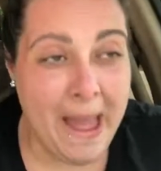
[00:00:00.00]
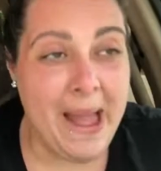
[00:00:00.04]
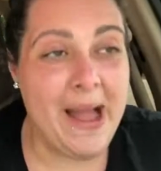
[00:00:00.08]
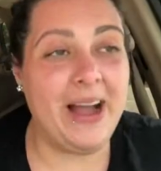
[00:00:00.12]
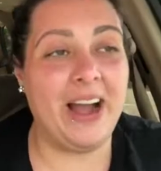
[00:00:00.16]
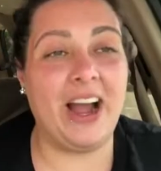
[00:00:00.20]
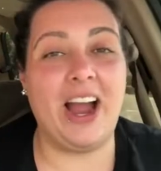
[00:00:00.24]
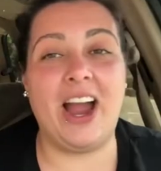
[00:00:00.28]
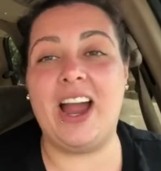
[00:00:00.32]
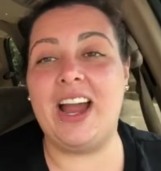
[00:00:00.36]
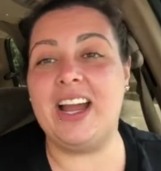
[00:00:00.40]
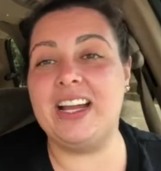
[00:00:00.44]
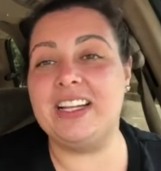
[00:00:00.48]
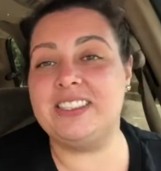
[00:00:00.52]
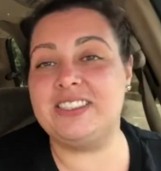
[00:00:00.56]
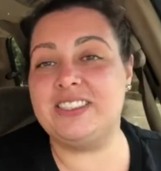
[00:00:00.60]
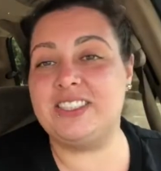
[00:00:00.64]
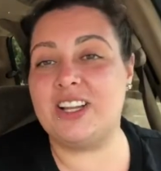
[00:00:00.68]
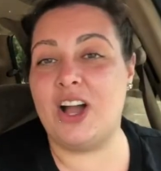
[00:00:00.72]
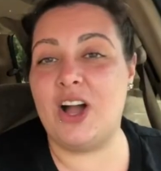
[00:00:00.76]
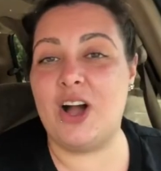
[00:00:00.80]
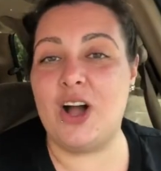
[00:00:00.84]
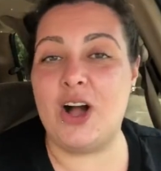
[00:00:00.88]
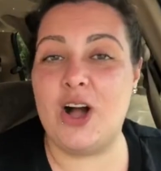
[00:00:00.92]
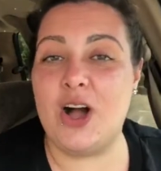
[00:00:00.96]
Alright,
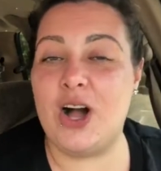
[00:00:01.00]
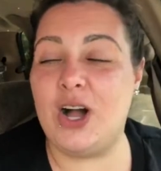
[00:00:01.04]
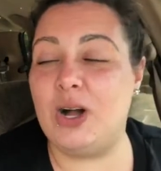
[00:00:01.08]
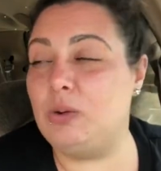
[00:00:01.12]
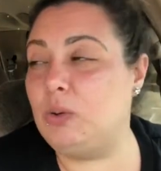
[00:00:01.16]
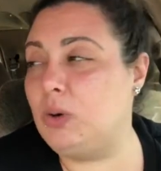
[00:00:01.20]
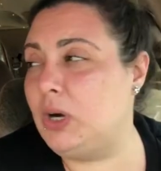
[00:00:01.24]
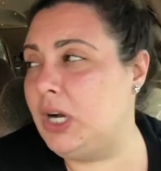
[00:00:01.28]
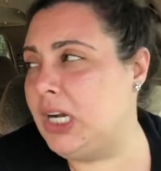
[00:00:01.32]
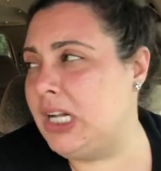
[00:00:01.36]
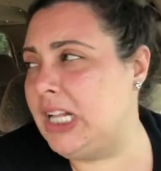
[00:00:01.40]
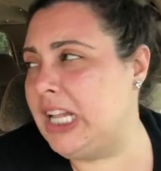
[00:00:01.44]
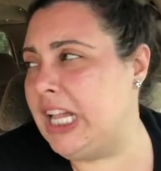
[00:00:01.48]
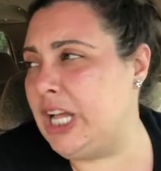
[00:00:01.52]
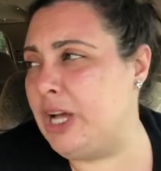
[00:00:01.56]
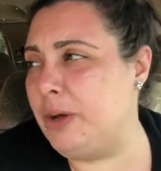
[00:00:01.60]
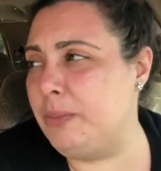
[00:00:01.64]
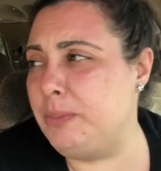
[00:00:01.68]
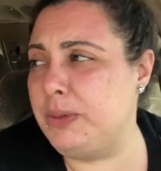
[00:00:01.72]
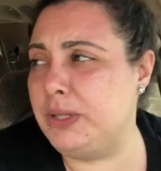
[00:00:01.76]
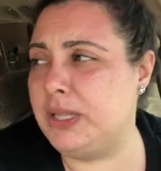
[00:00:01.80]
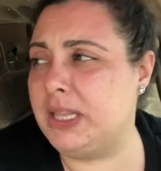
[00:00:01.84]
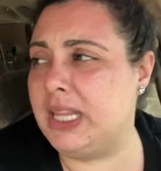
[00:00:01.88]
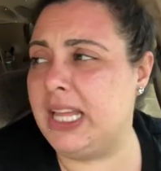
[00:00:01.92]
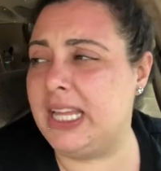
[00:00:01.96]
y'all. Well, I
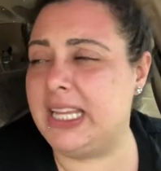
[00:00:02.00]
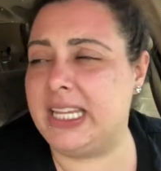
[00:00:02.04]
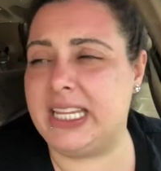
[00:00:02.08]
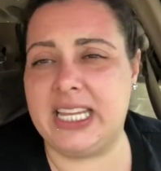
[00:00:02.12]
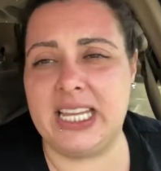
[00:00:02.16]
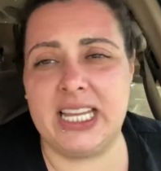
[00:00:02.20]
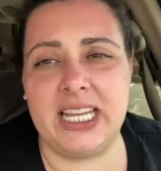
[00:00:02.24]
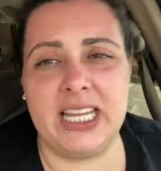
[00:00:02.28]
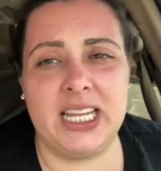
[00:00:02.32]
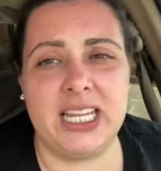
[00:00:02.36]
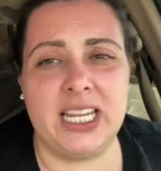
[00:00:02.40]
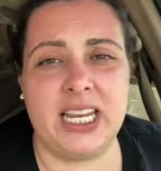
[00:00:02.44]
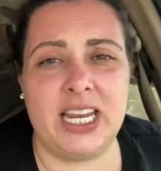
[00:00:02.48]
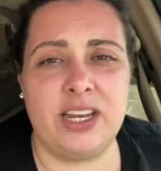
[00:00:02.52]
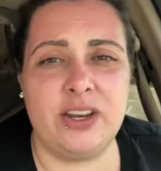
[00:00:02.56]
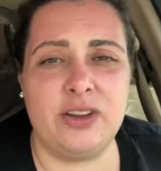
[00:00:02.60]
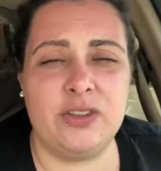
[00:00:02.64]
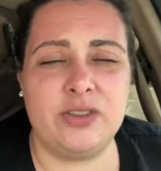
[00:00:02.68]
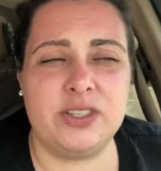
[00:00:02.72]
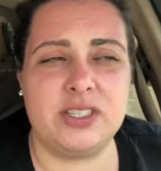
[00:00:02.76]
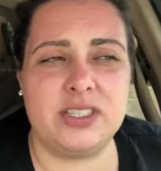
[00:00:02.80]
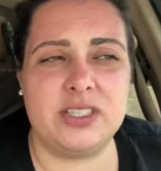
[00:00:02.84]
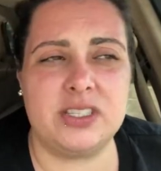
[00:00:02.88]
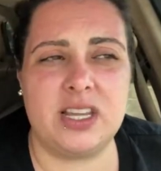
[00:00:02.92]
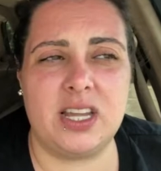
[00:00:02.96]
hope you like it. I
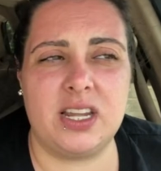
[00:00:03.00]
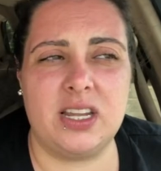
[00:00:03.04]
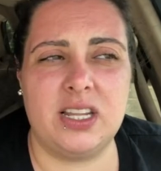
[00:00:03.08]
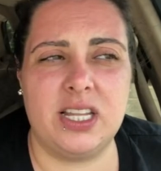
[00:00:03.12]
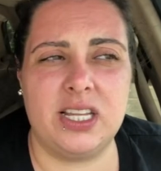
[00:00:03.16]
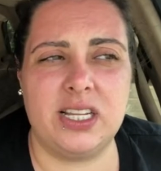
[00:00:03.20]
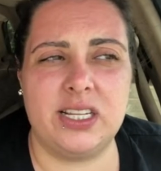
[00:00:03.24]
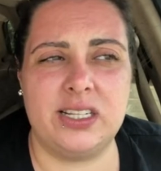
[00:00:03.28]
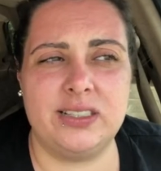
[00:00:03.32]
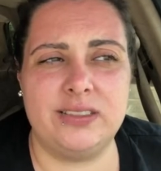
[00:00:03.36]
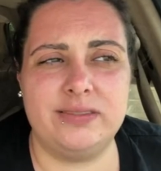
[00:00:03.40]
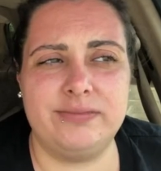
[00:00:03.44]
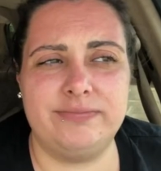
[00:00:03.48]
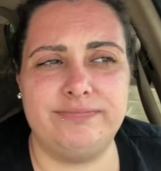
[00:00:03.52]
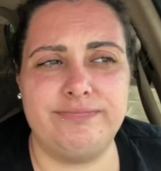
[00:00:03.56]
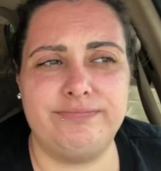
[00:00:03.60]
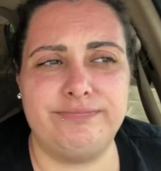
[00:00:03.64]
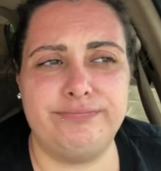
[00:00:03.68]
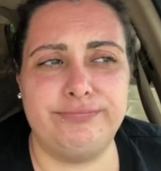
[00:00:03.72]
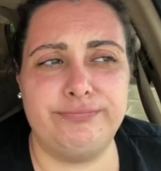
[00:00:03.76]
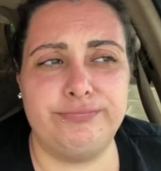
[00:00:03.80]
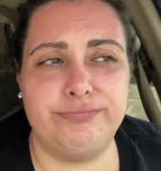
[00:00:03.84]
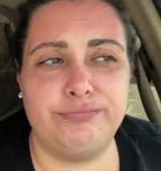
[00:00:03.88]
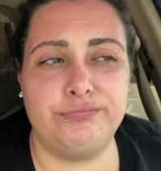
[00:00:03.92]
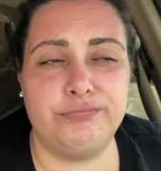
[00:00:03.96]
know this is kind of
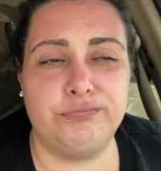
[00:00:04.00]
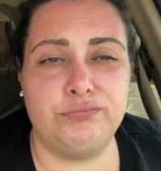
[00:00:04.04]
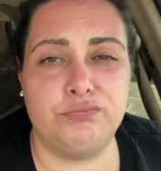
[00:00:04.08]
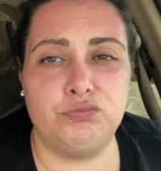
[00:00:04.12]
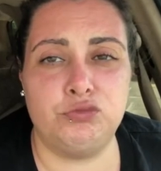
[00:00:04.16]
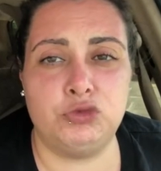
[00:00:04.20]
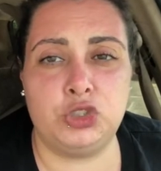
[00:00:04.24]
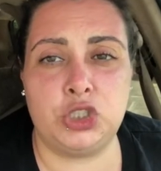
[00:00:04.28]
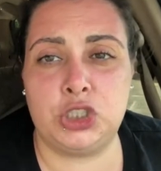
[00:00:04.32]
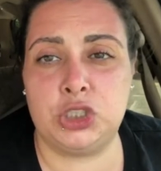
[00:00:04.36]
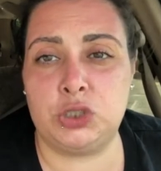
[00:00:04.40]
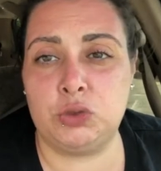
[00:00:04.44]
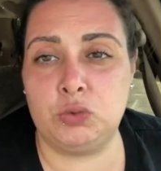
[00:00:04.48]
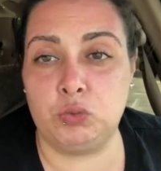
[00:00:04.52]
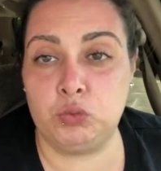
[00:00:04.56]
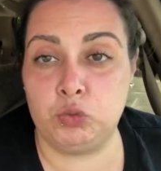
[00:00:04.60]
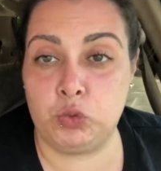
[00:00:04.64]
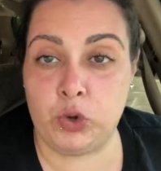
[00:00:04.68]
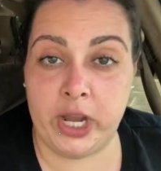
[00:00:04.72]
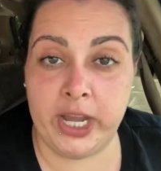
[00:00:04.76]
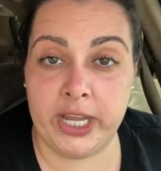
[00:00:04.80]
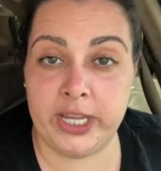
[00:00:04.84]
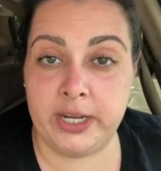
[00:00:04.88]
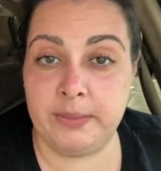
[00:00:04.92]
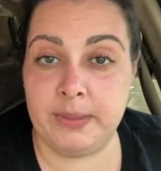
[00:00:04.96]
just a
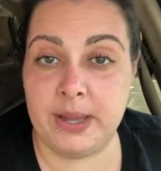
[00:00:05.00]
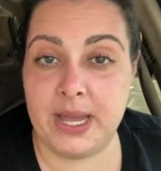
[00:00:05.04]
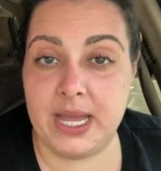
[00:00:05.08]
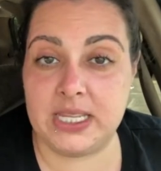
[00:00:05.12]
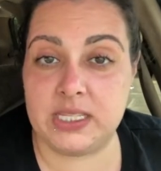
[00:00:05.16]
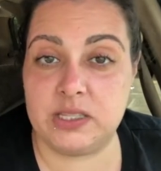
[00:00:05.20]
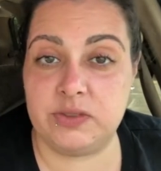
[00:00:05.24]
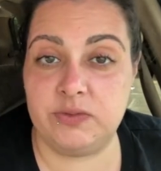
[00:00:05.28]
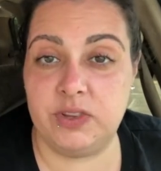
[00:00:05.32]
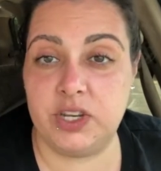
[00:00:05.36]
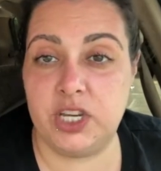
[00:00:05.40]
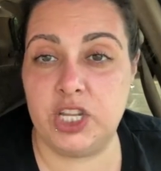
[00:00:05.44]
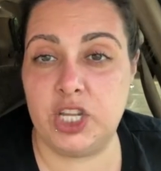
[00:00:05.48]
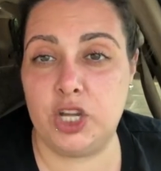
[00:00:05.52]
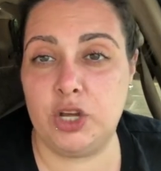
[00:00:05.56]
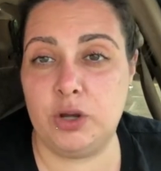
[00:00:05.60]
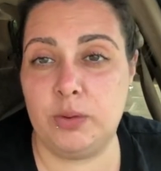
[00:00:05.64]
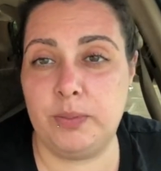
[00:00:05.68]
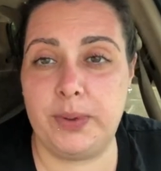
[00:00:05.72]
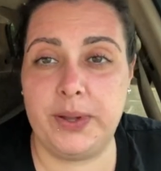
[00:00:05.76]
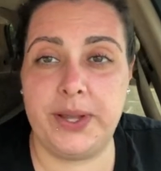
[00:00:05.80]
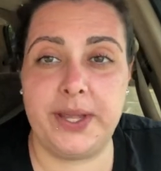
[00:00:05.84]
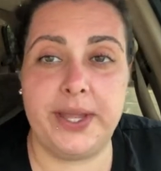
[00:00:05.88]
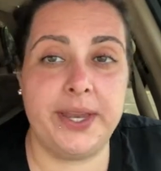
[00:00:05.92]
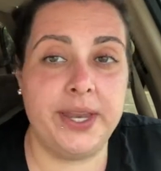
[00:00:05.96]
random ass video,
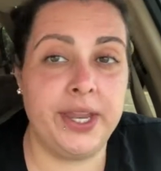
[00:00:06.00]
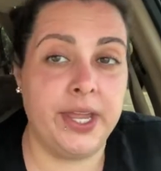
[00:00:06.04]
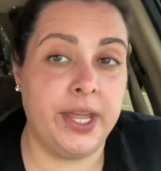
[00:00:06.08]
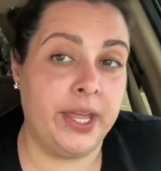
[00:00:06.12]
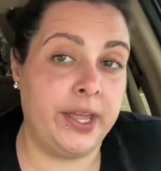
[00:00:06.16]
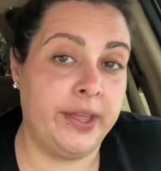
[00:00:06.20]
but